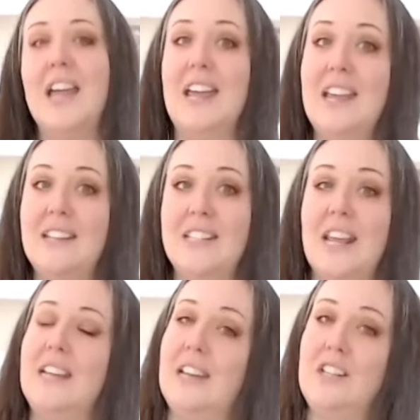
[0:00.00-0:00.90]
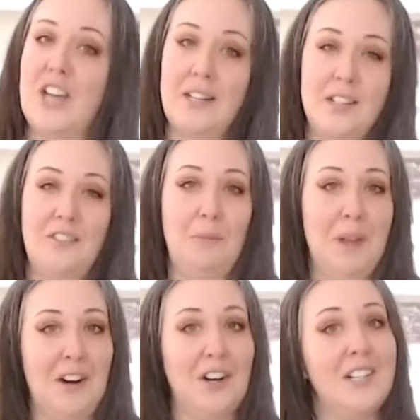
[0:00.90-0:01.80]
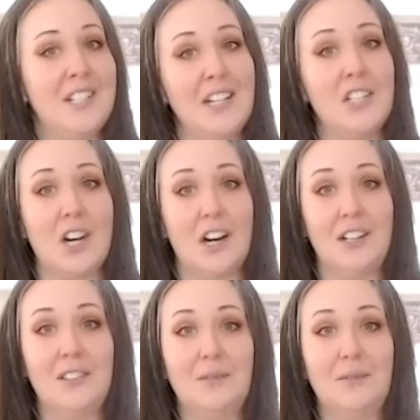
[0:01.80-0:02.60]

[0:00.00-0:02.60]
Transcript: is a digestive bitter tincture.